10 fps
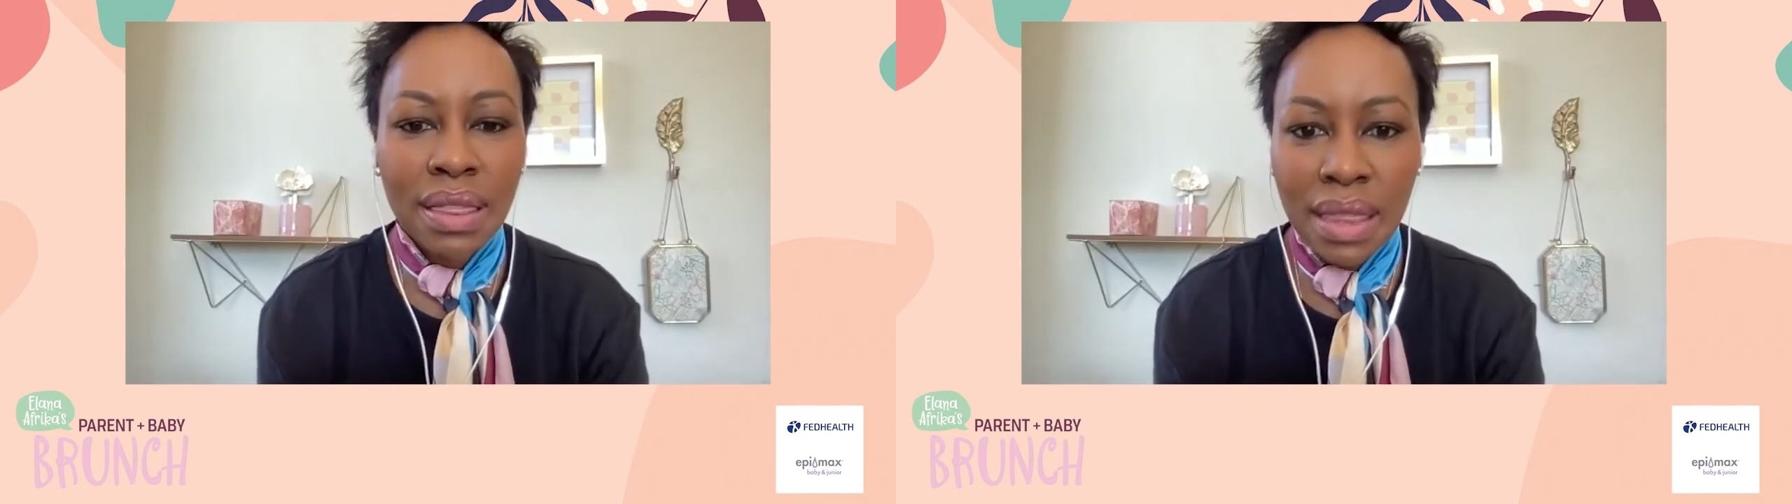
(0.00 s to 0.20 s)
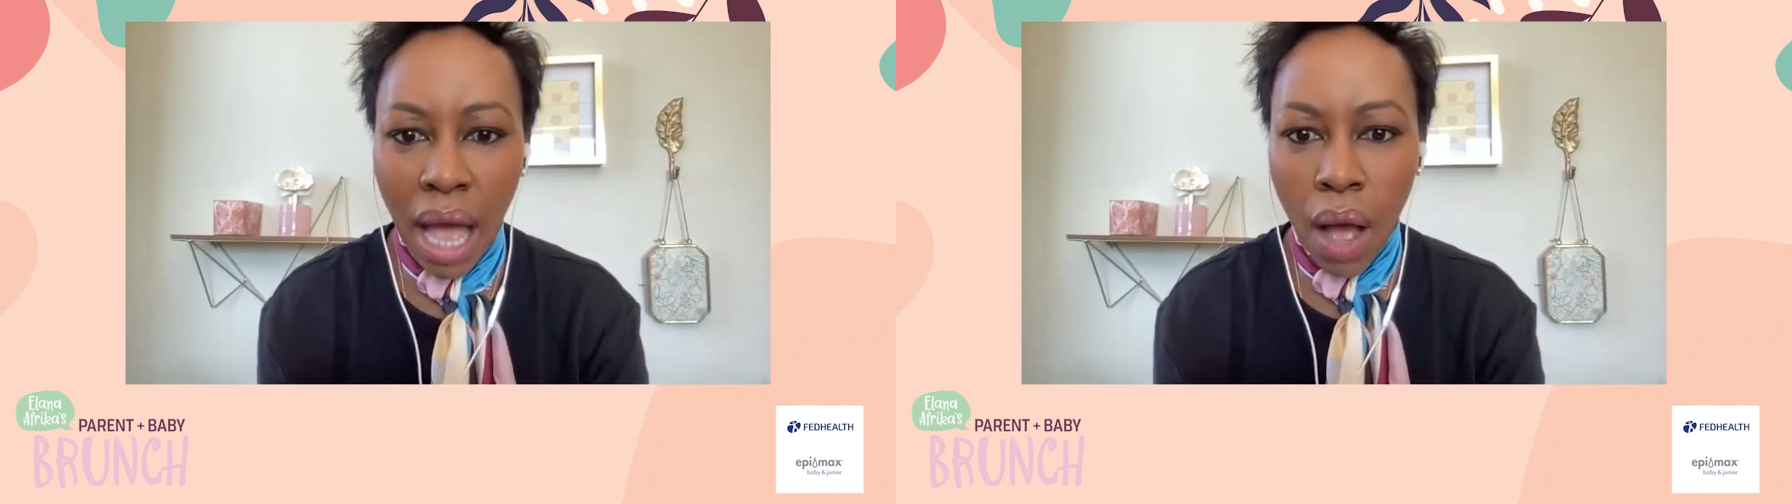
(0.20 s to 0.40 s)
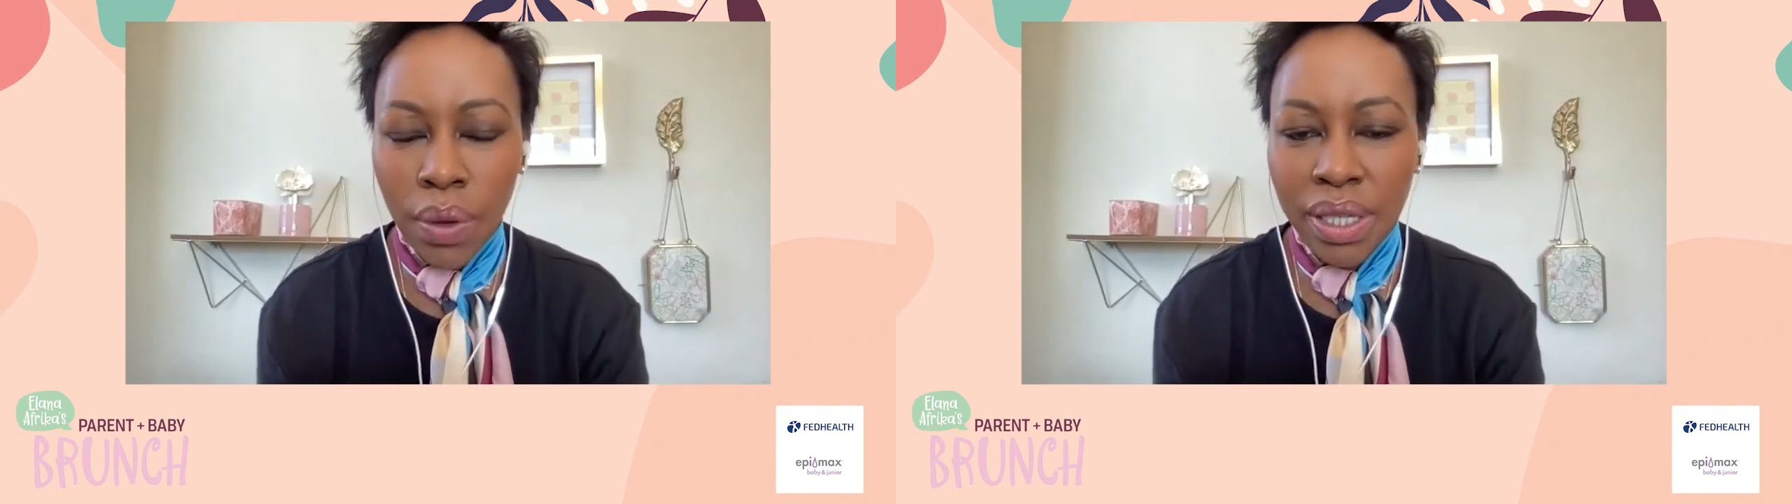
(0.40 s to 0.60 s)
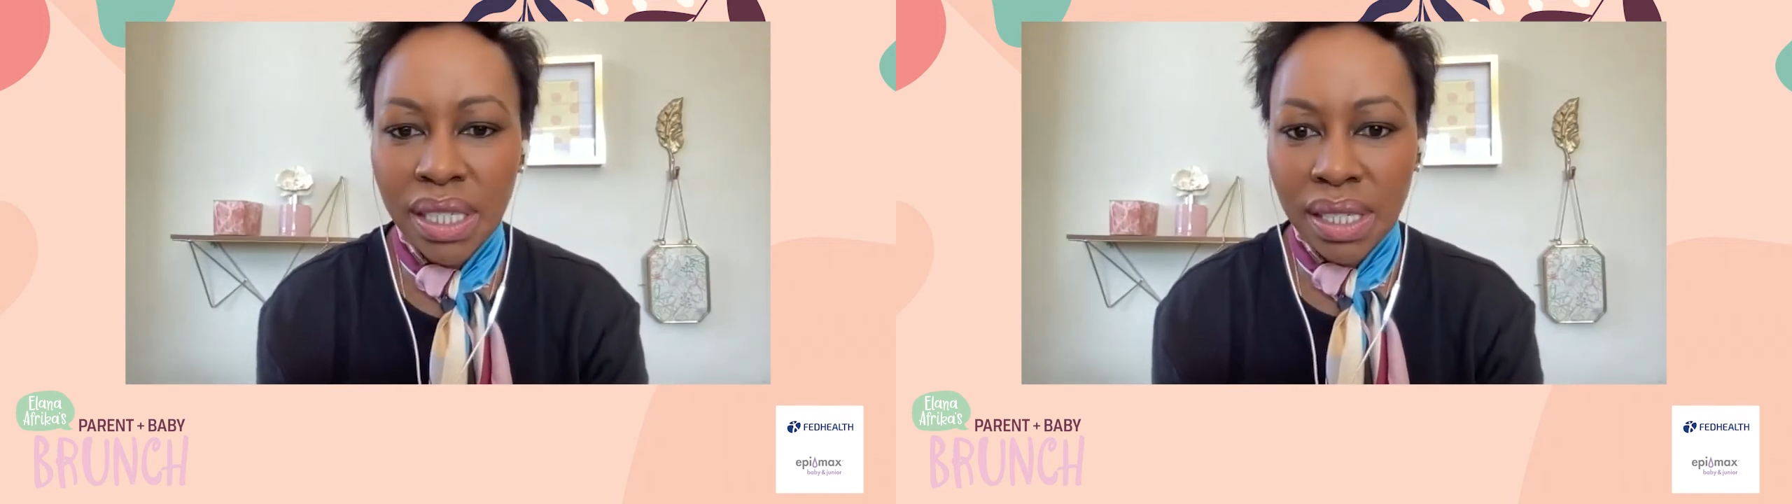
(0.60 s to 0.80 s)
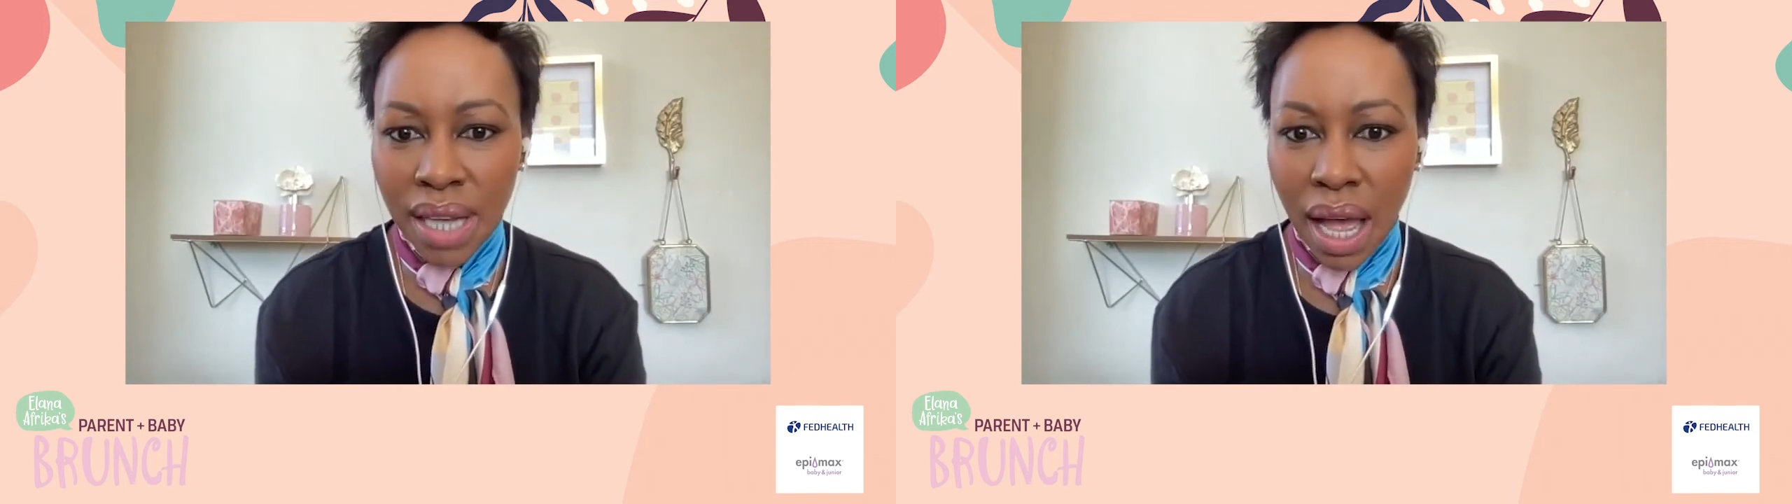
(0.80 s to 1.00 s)
now is
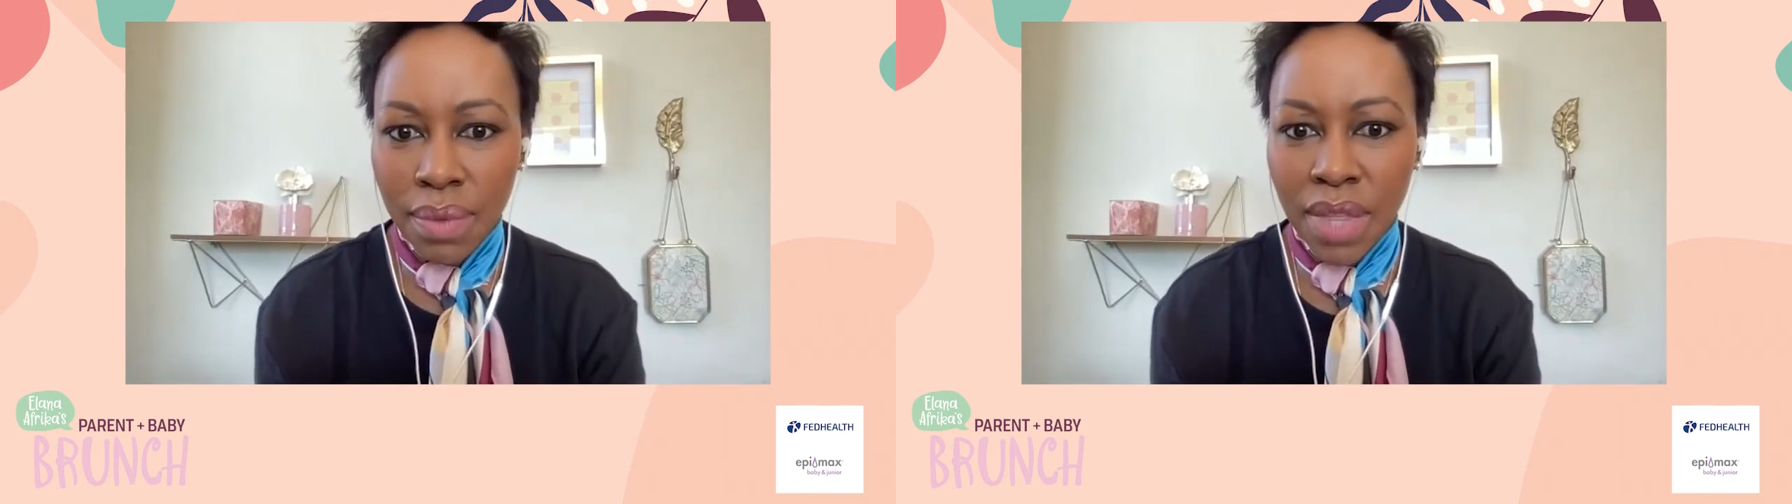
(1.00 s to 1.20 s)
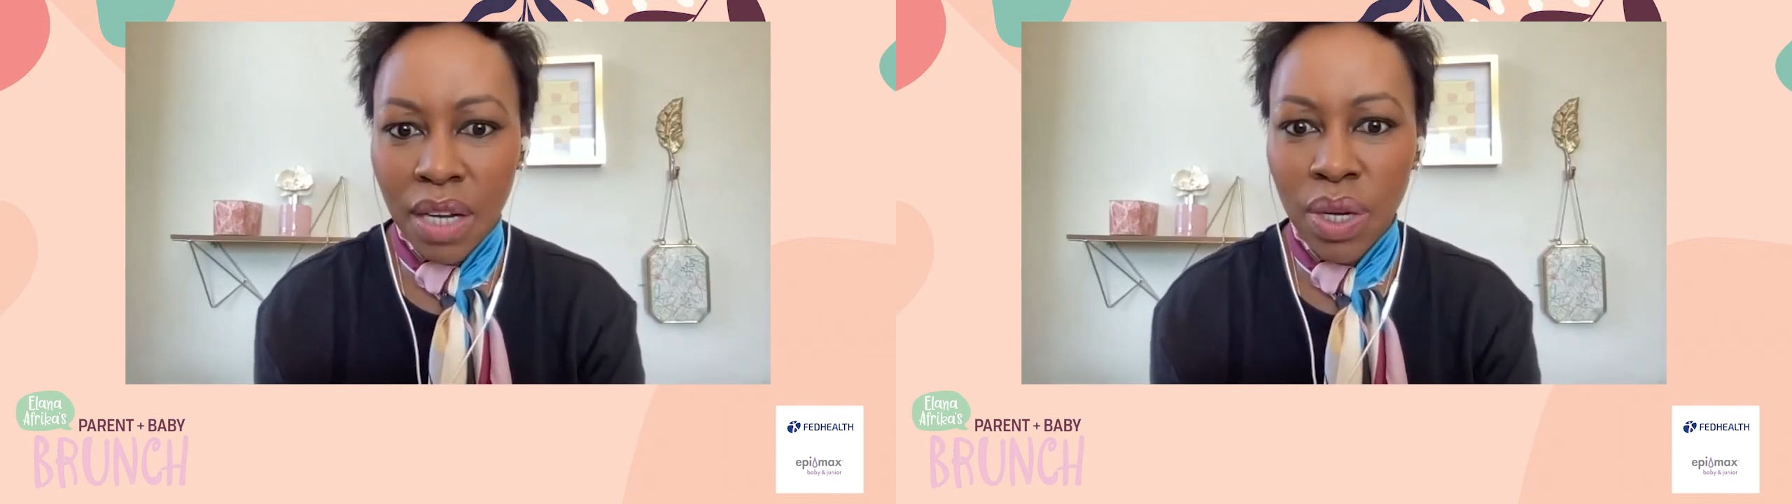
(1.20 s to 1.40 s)
the time that